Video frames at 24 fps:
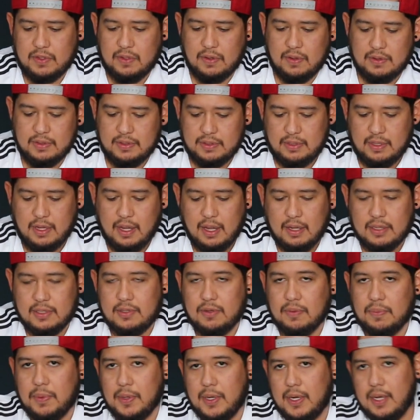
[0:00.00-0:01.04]
so it's not
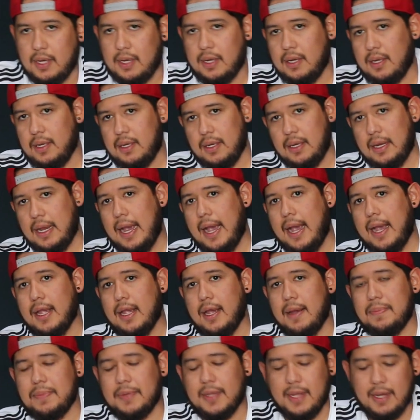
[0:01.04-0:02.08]
super high
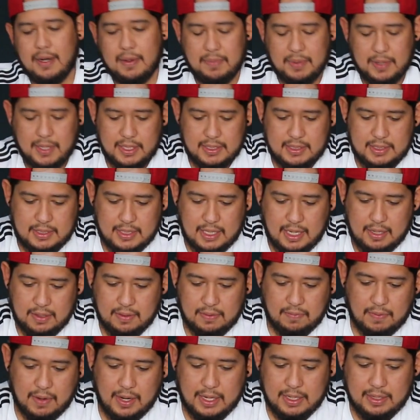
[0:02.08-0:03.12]
up there, but it's kind
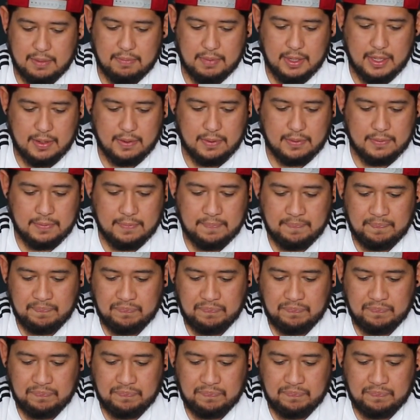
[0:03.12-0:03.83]
of right in the middle.